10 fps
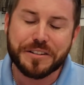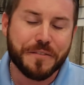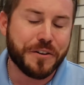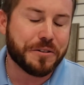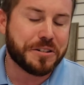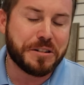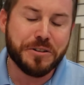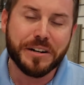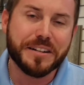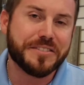If you're
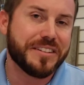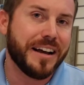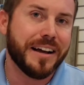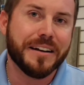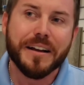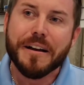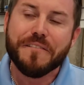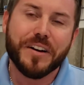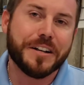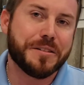still inside,
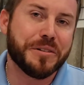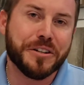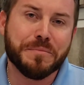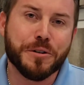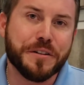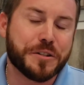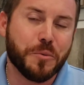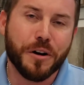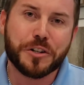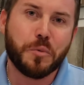find some good movies to
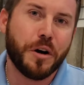watch.